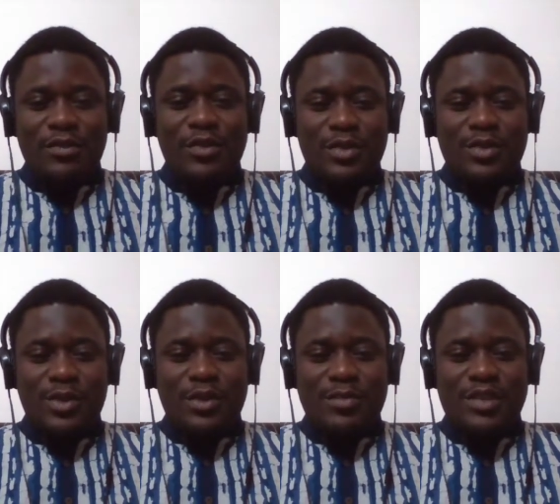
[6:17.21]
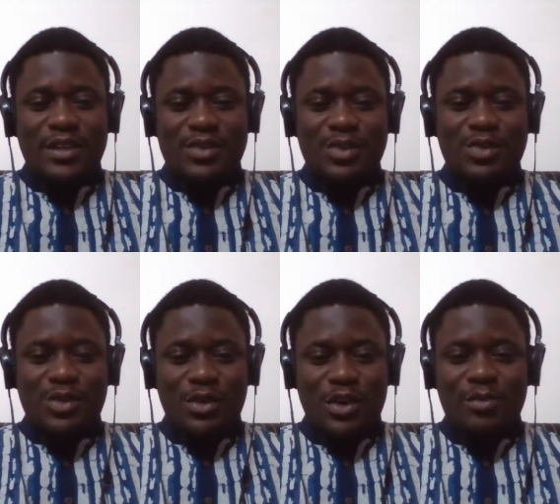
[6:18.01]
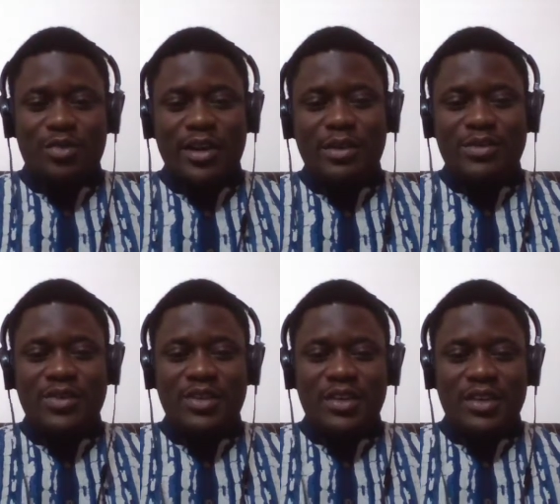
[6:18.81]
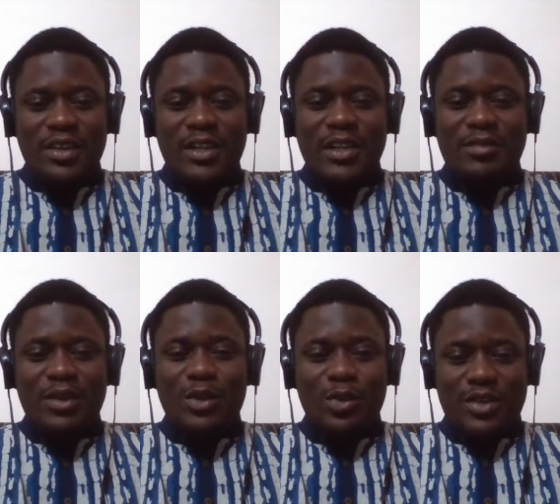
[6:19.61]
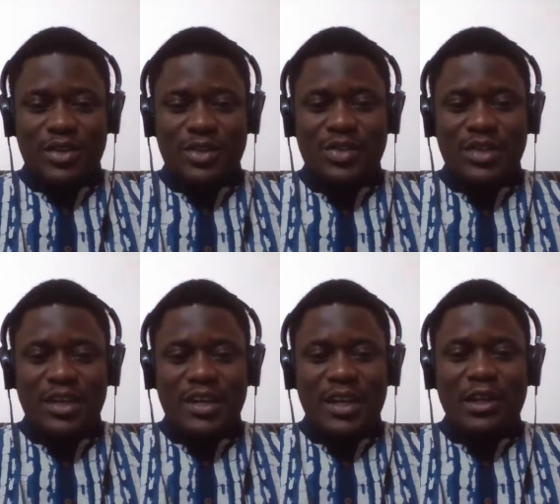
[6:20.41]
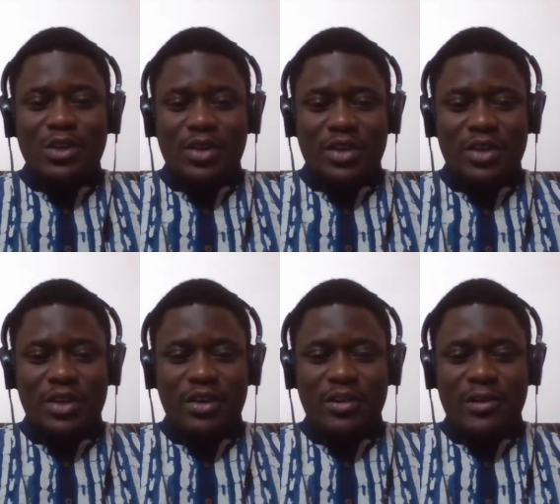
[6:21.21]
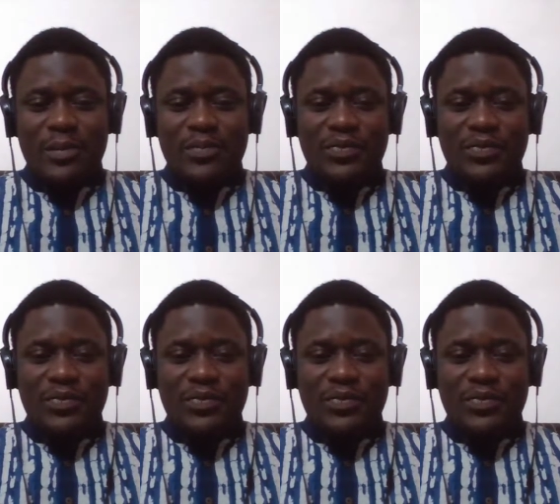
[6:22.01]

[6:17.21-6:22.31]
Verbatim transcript: of her circumstances, to come round a living quarters and look at her.